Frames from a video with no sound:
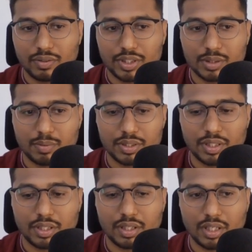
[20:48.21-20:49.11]
Just press
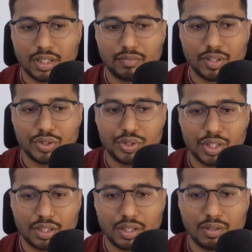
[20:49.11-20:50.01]
enter, and if I
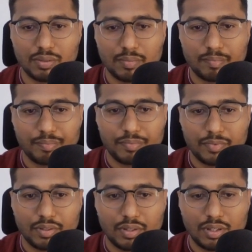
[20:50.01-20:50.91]
check now,
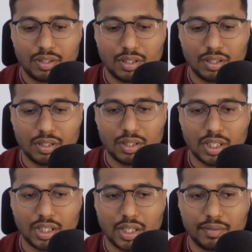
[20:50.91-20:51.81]

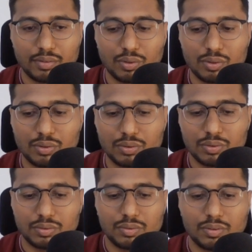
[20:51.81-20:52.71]
I have to go
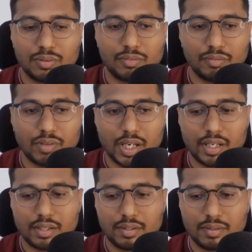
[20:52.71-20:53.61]
to
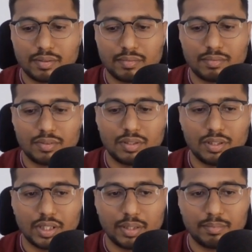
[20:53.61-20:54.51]
var
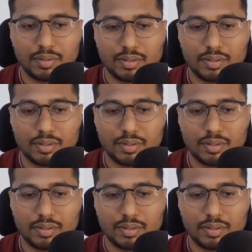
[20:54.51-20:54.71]
lib